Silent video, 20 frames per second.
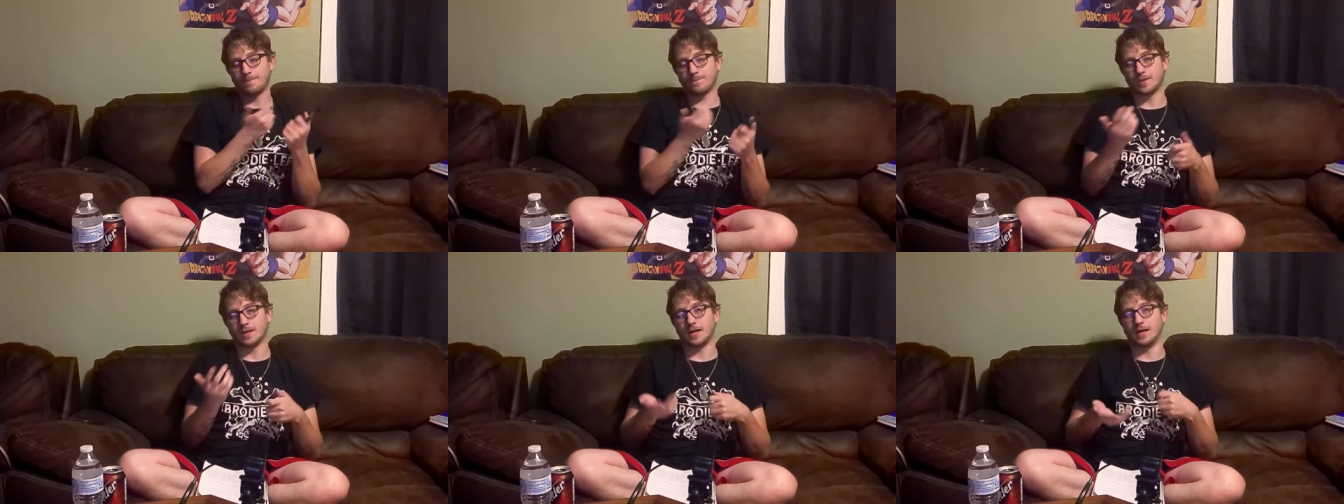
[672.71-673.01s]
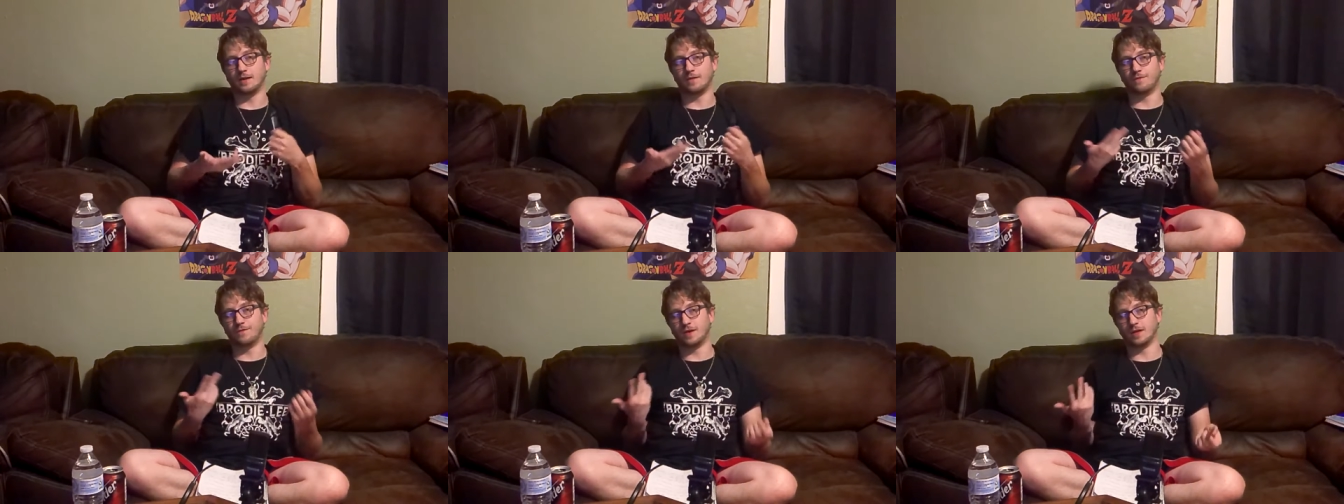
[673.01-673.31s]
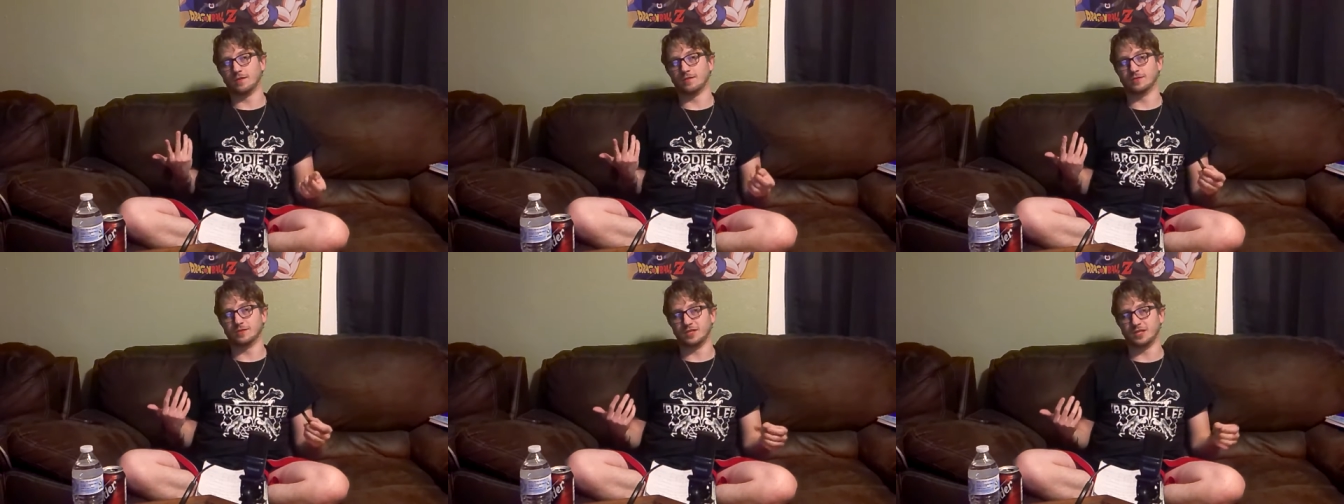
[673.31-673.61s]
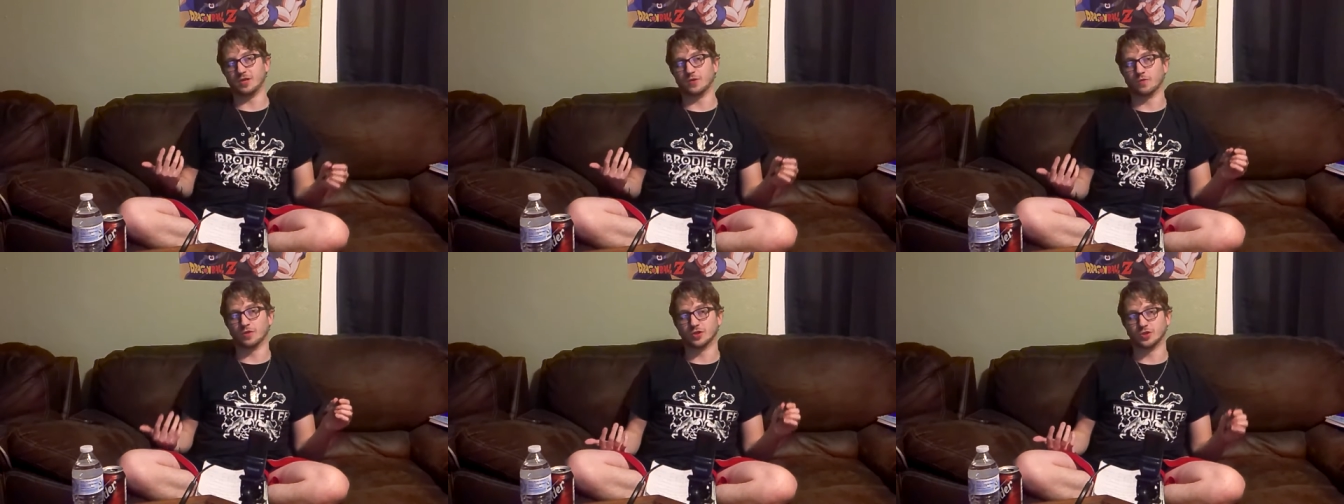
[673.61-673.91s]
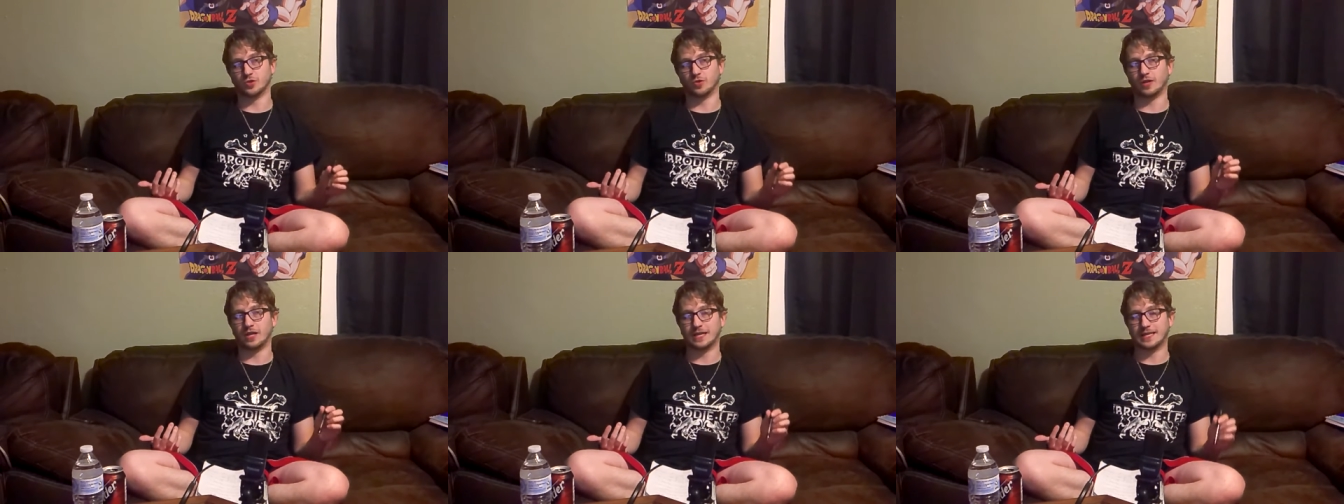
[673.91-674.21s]
kind of follows the
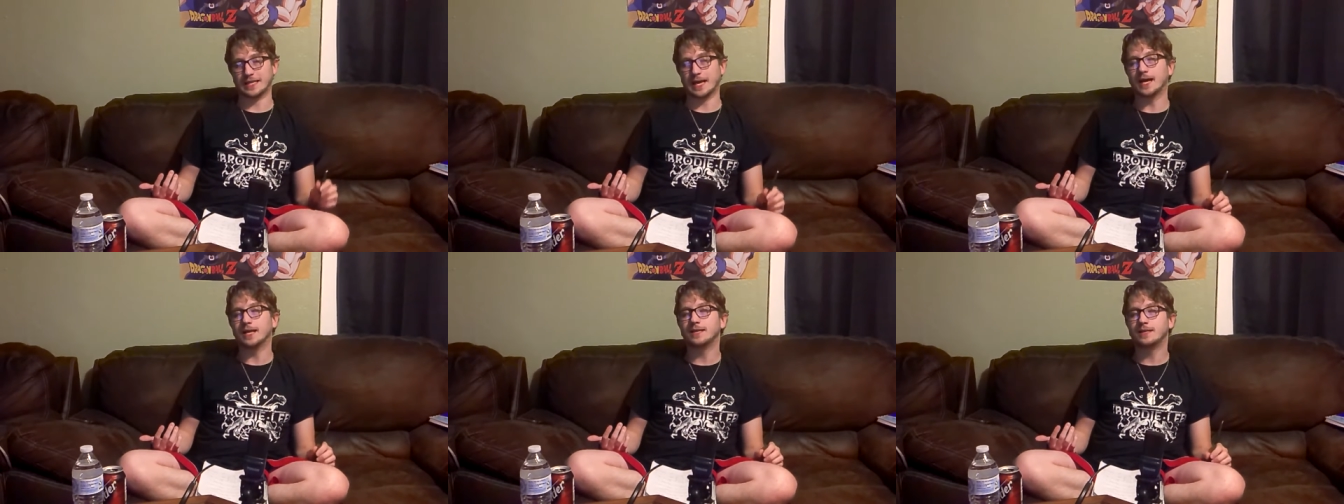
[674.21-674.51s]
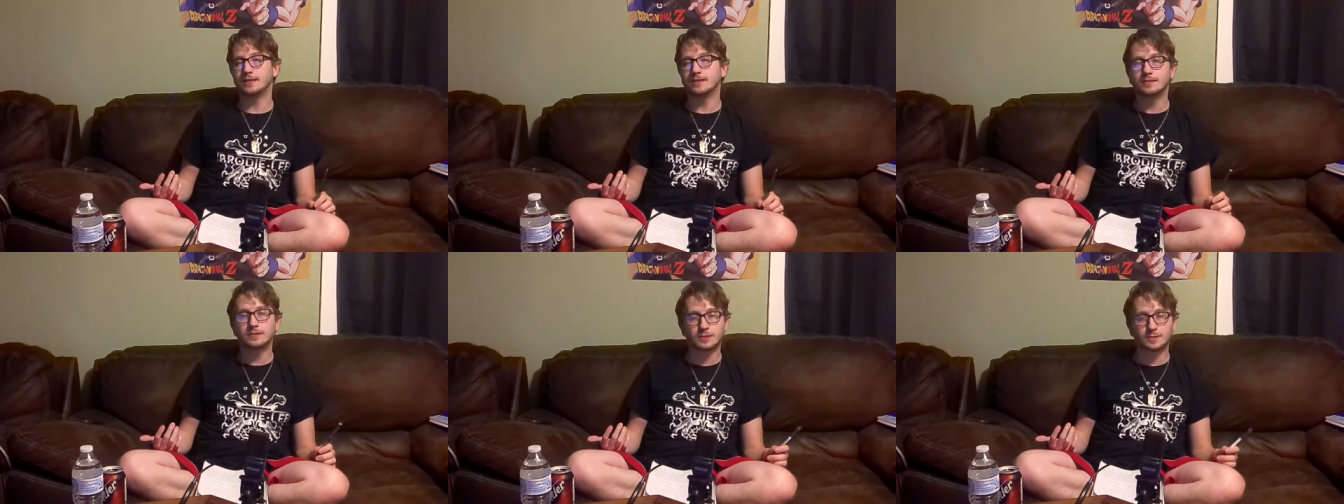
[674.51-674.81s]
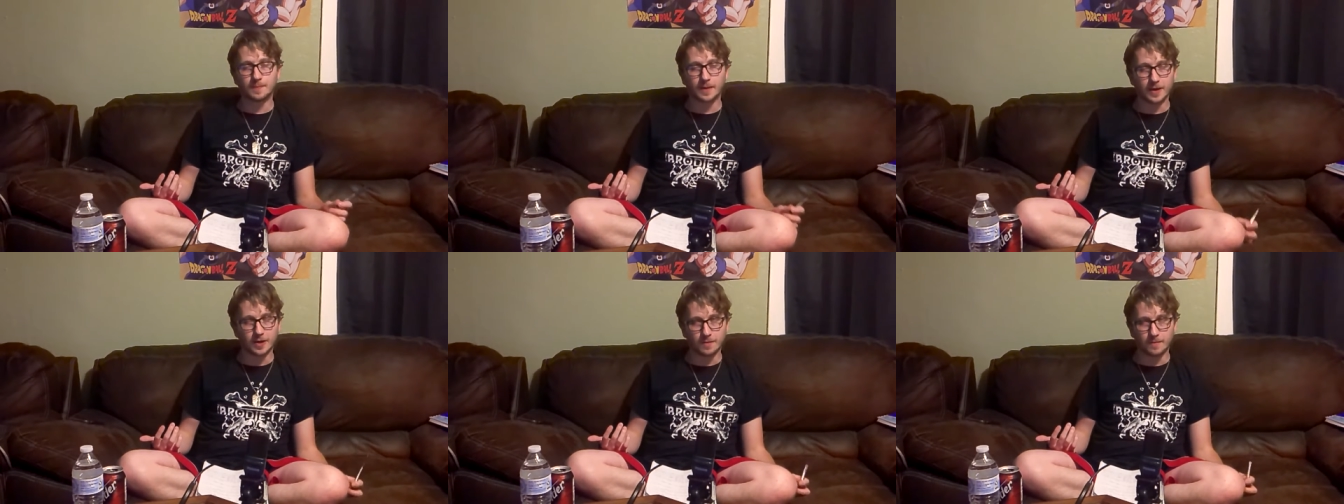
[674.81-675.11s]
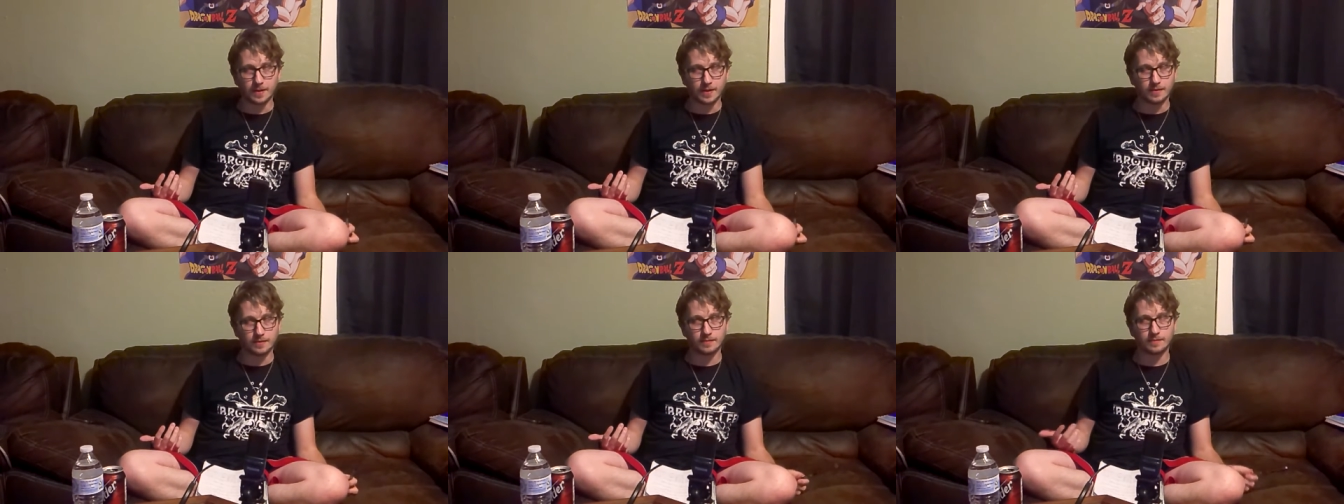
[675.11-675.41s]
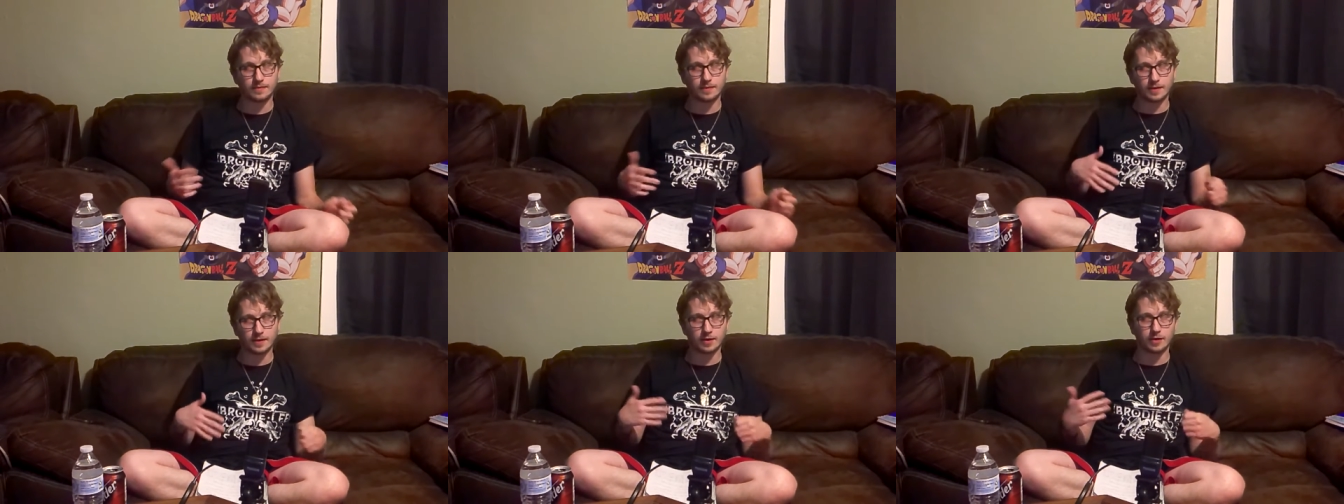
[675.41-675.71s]
original, like, 90s Spider-Man
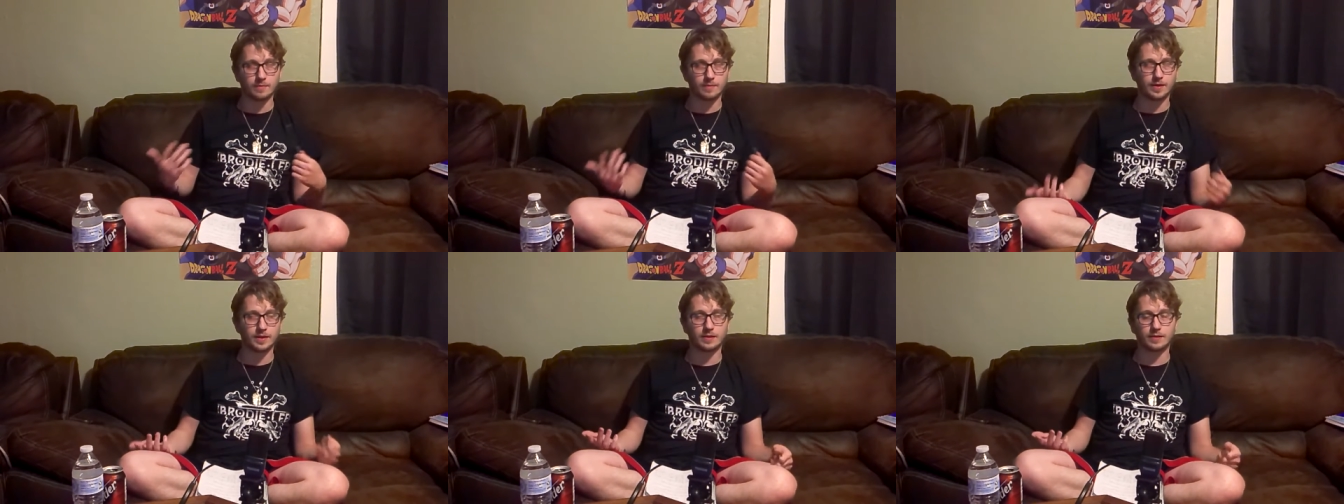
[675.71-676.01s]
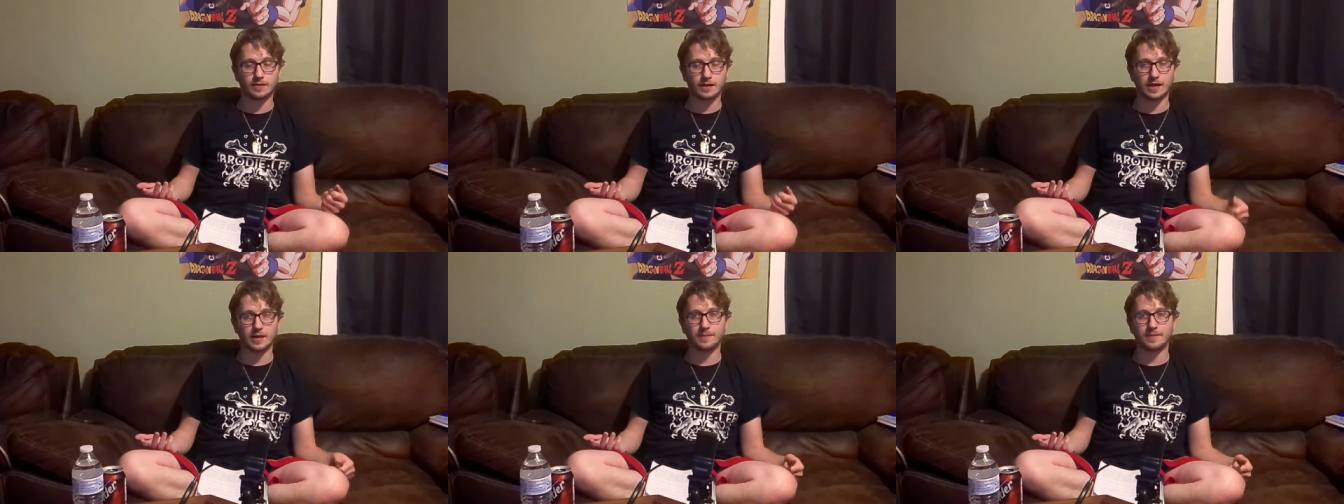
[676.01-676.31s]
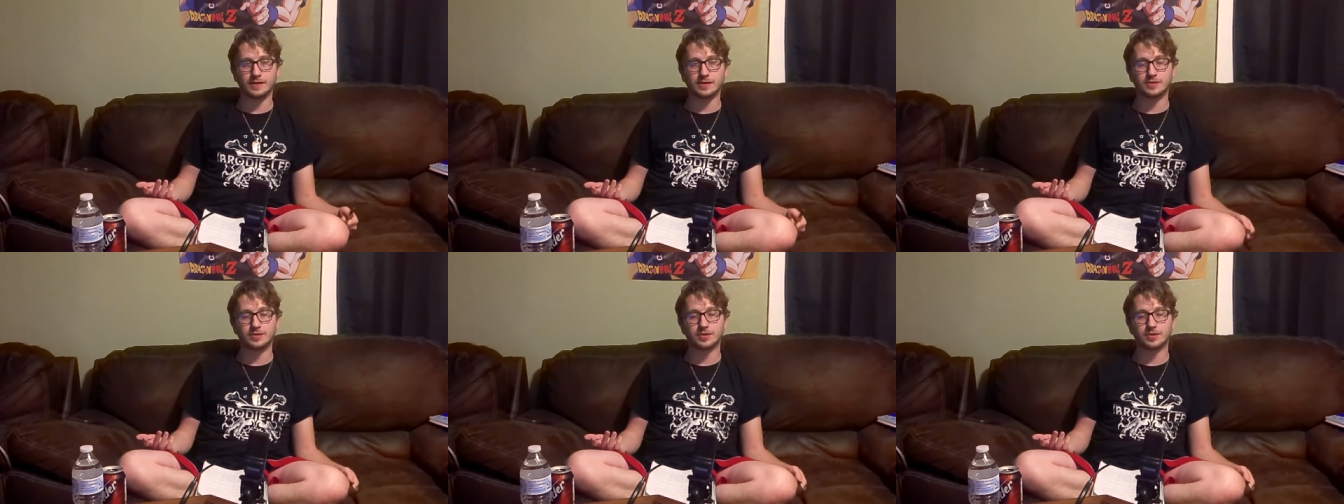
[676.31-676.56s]
animated